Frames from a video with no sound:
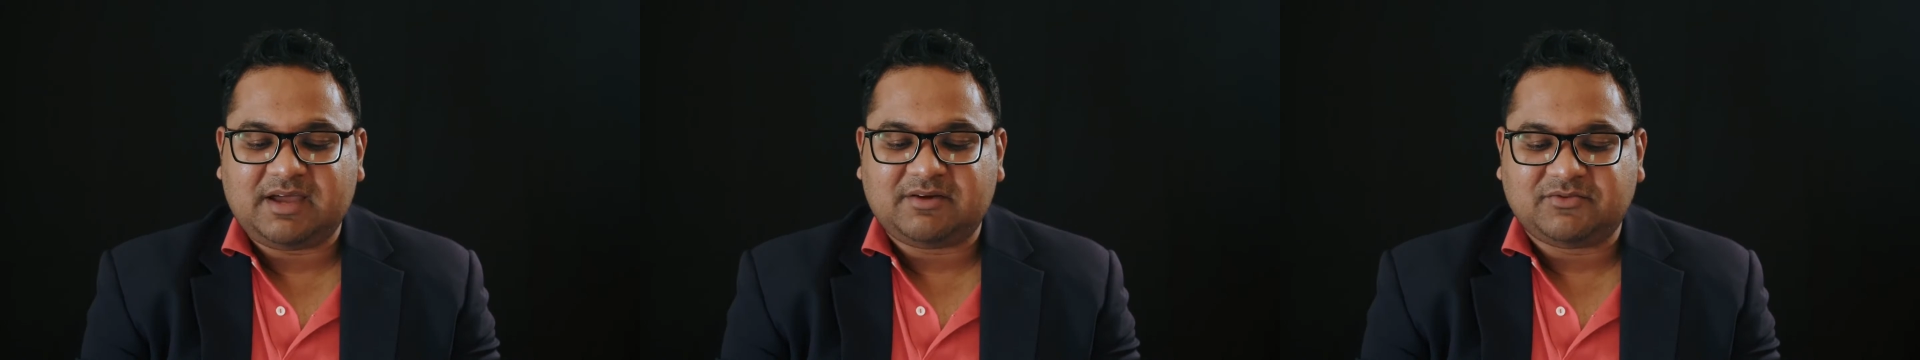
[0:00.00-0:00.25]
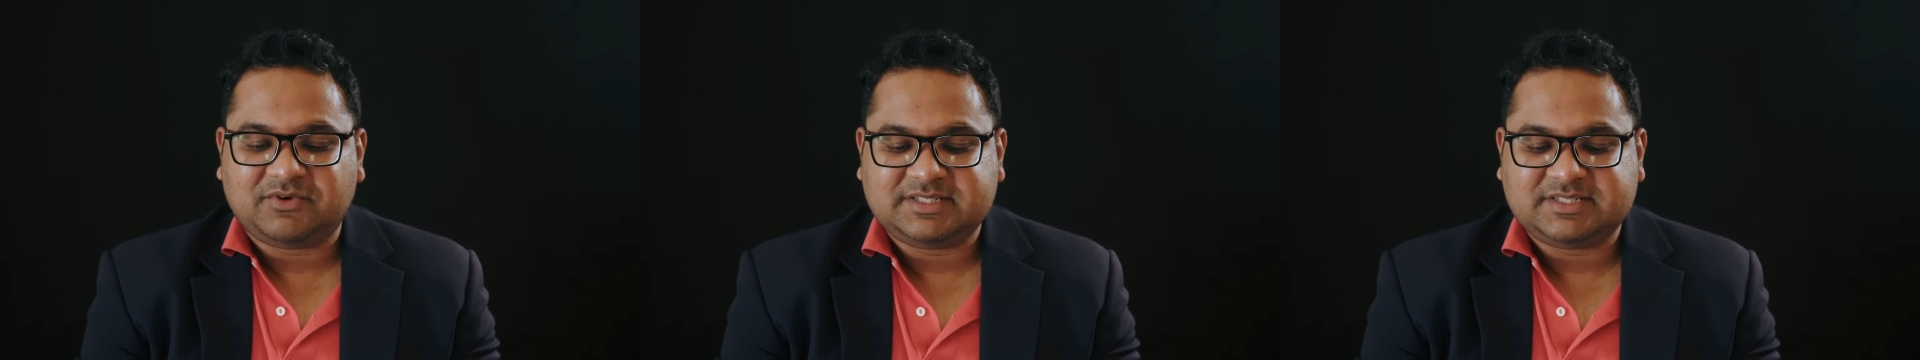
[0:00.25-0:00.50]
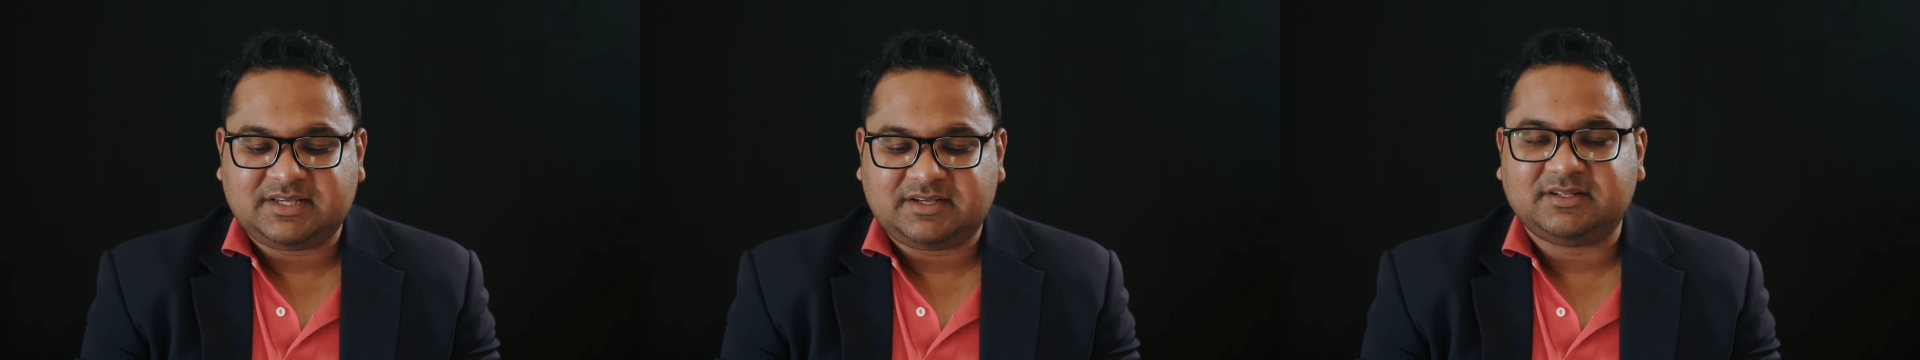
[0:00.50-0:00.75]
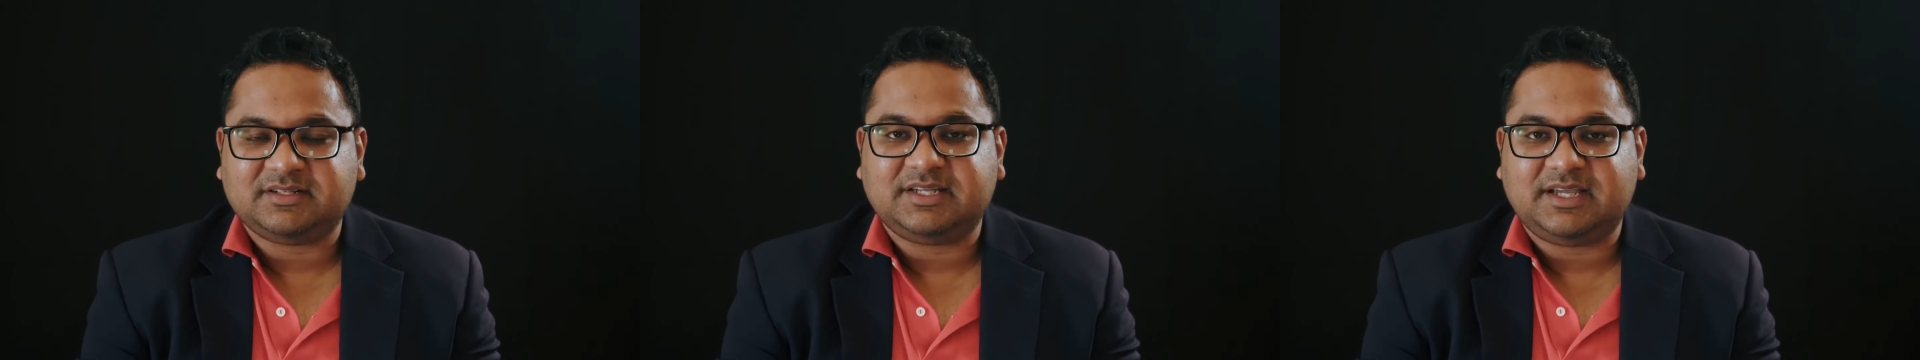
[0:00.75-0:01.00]
every
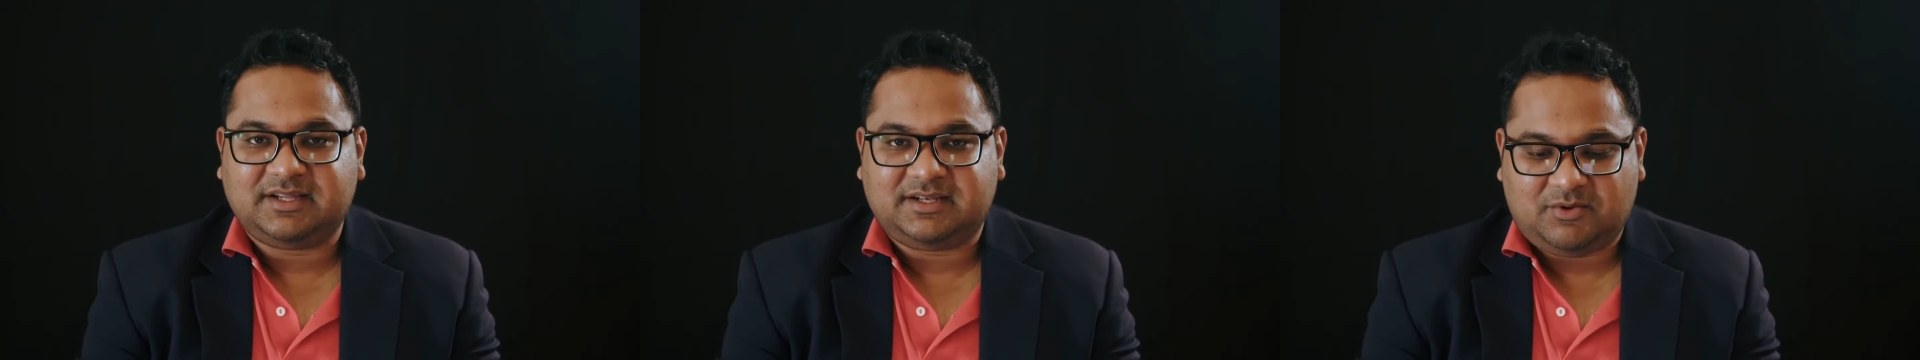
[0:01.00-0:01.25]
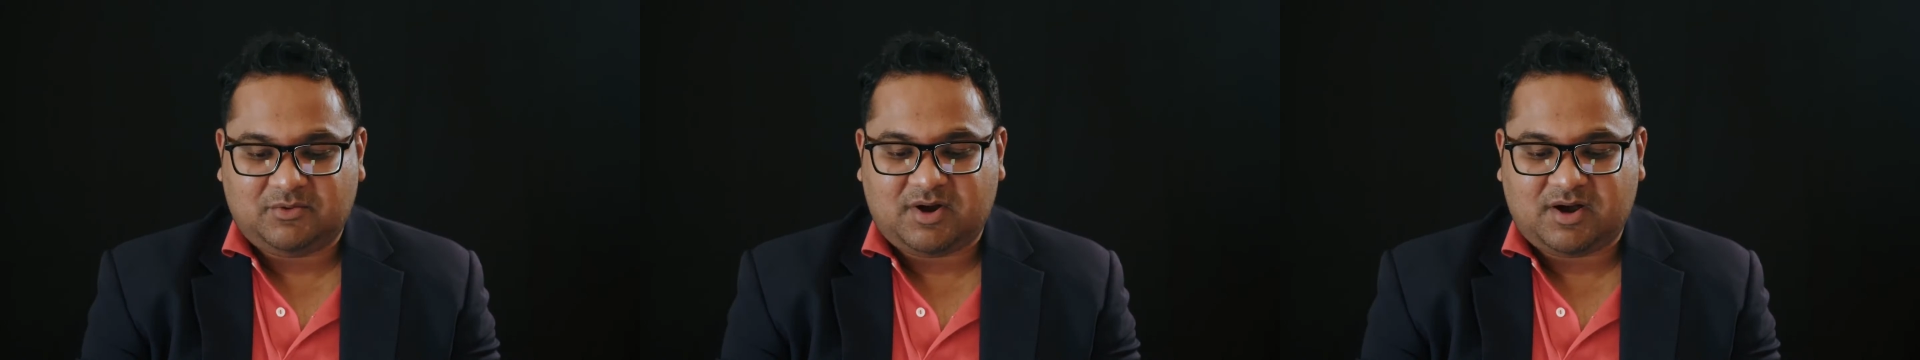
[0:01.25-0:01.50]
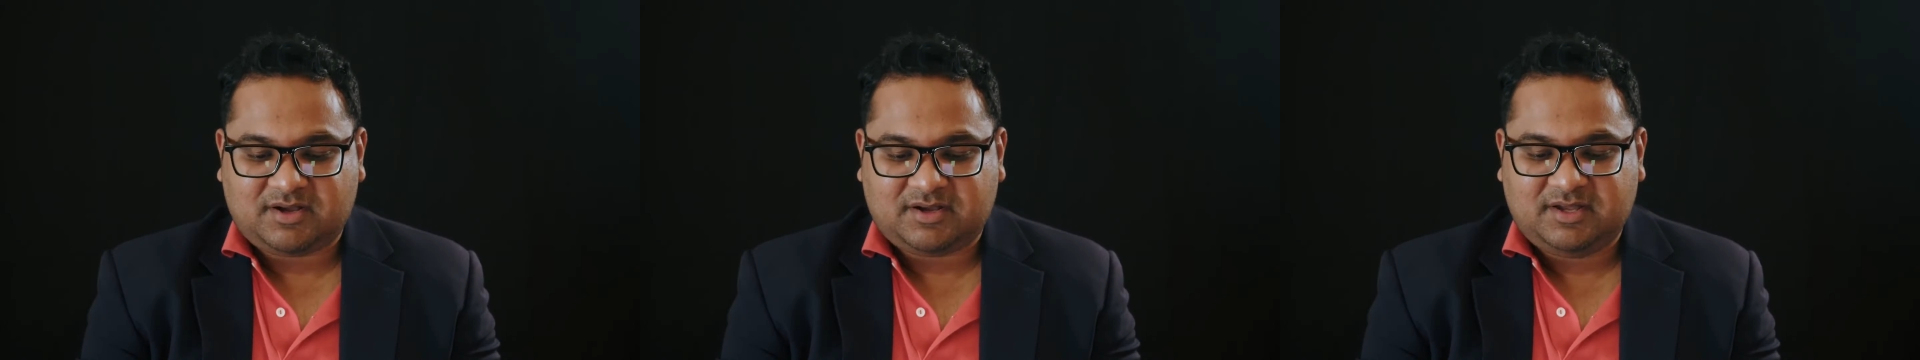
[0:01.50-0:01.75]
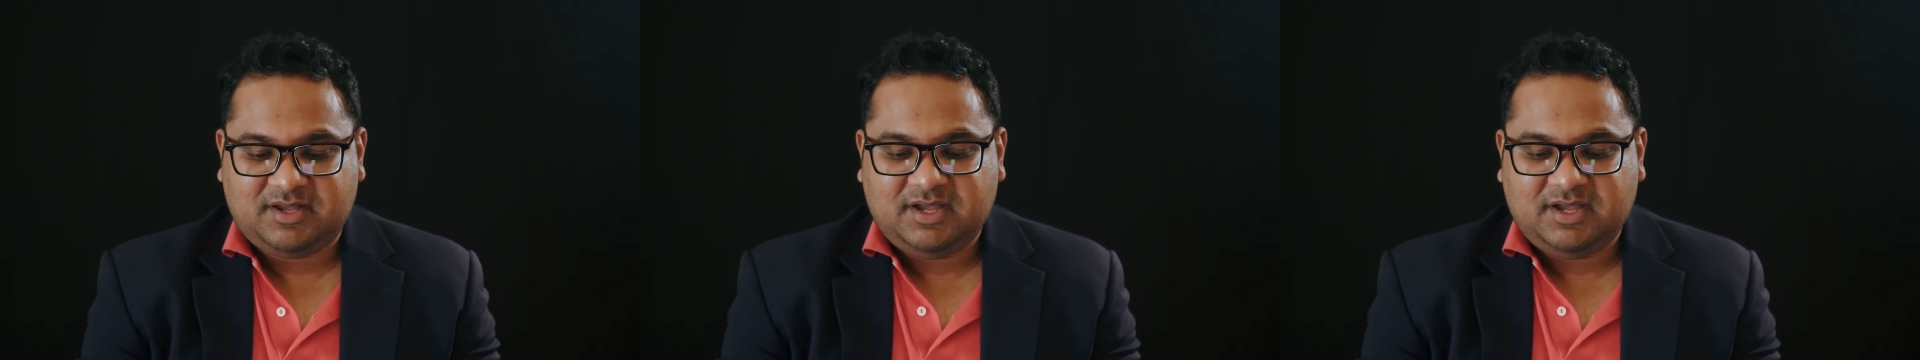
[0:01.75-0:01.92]
single day they work,